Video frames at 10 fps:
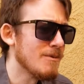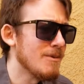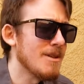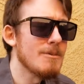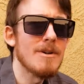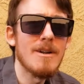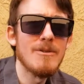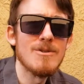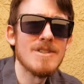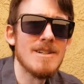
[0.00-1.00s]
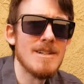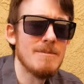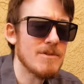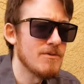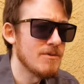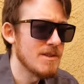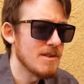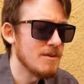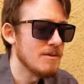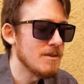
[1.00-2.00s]
What other synonyms for
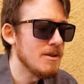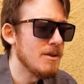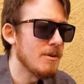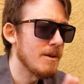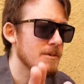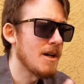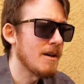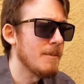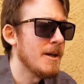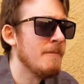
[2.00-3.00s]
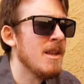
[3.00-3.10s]
physical? You know what I'm talking about.